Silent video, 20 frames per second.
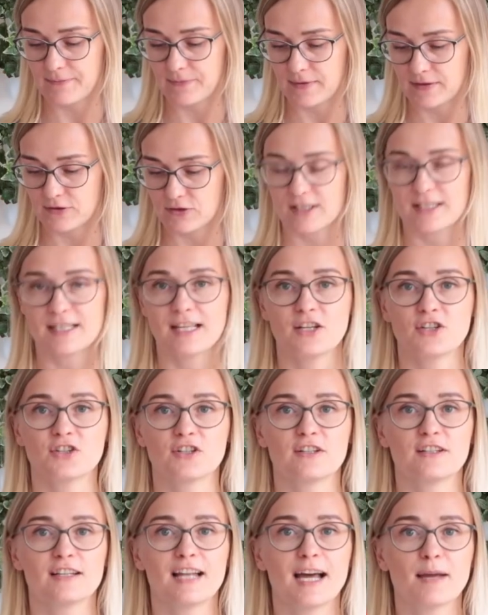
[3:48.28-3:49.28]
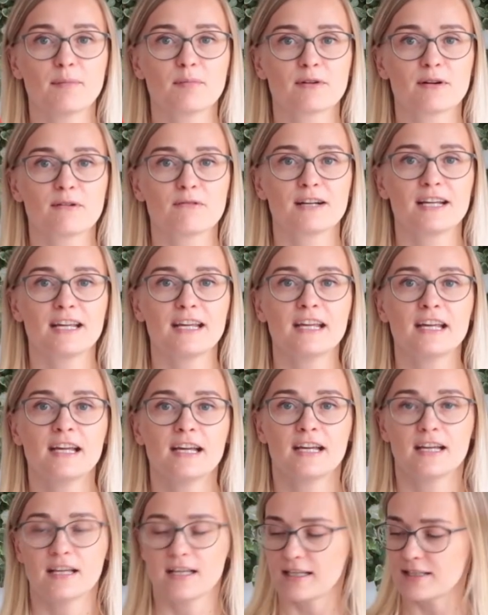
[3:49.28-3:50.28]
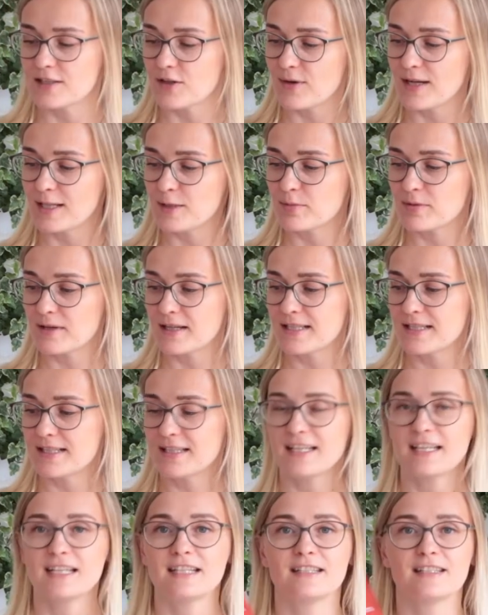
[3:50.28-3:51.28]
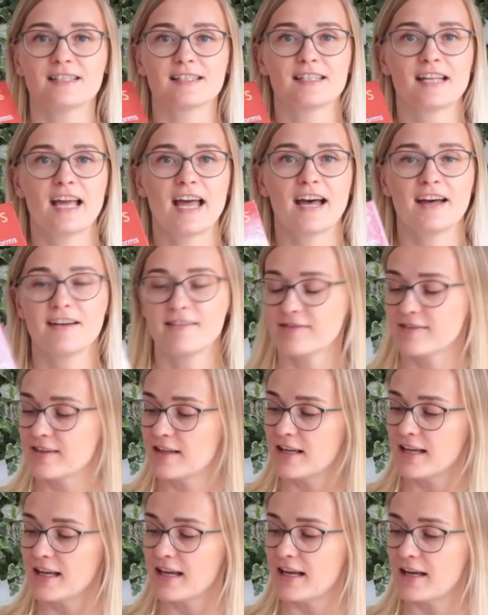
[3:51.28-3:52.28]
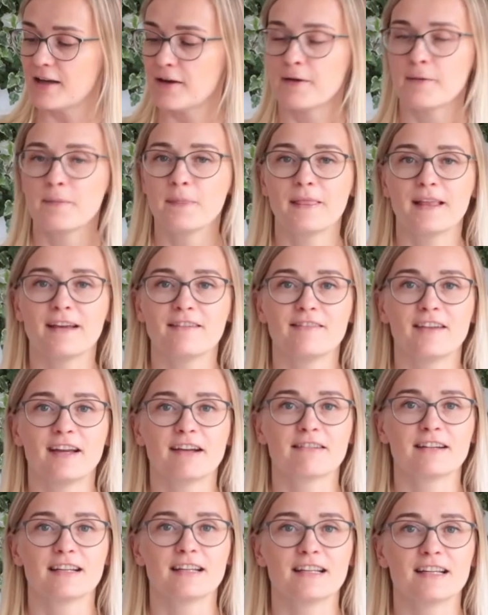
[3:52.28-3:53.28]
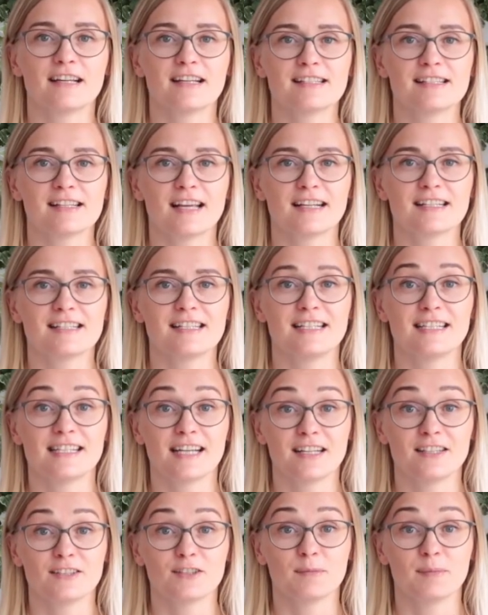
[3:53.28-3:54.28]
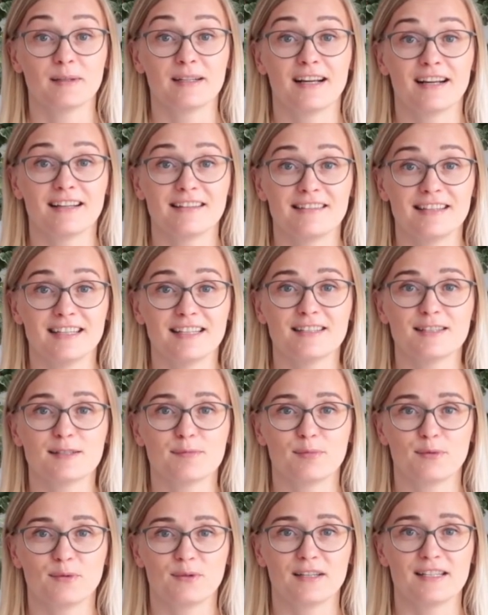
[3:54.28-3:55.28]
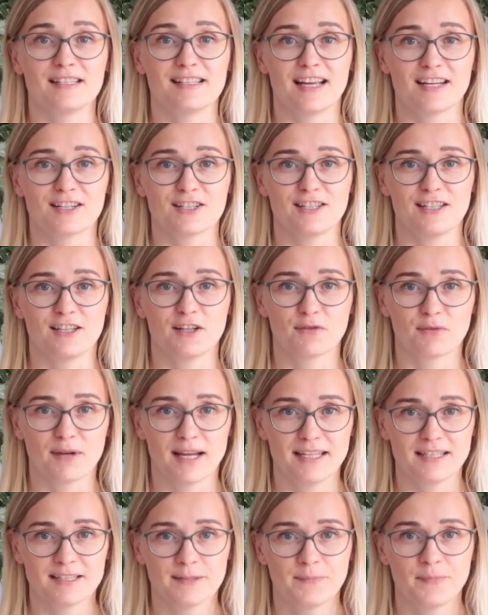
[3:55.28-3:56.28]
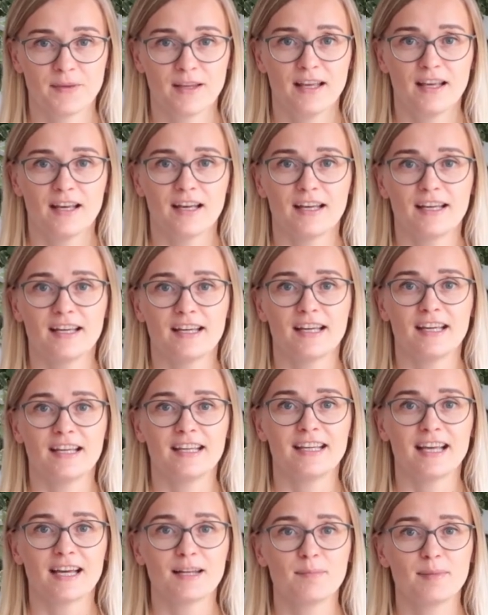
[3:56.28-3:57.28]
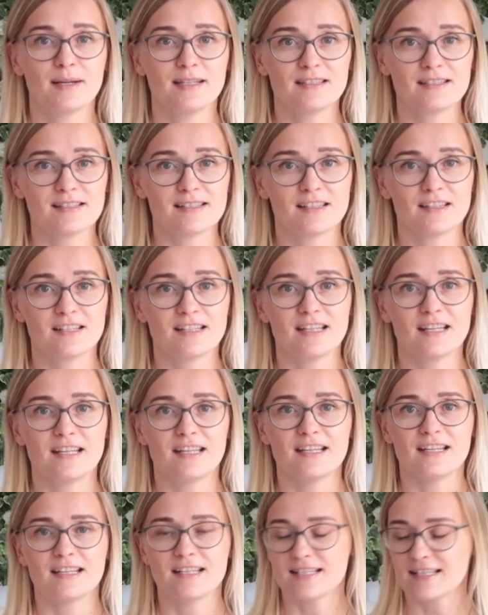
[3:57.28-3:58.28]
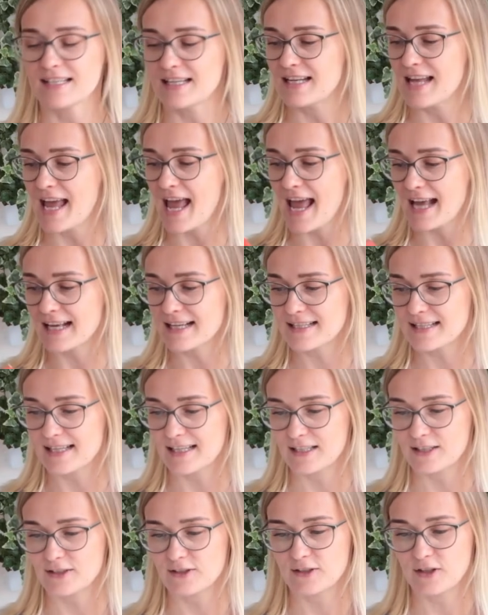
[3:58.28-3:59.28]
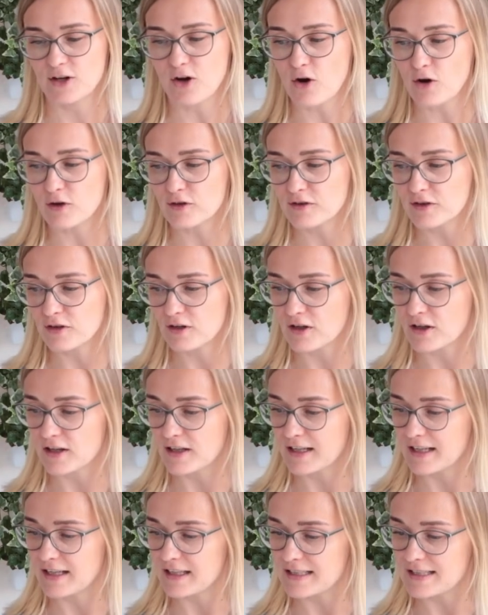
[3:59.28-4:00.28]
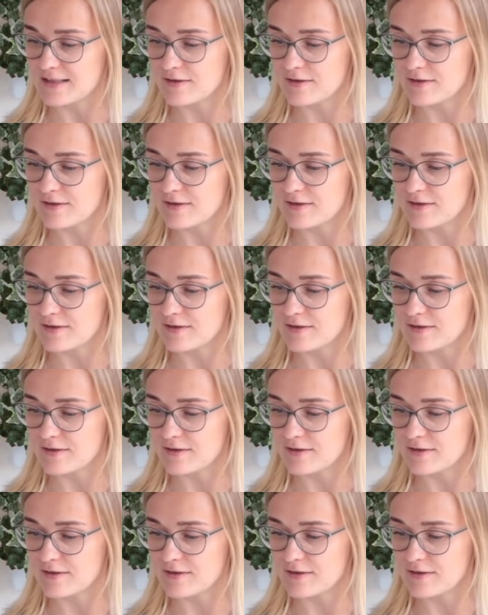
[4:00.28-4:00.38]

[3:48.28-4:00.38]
translation library. It's quite pricey, it doesn't have a very sexy title, but I think this book is actually great. Jan Pedersen is an excellent author, he's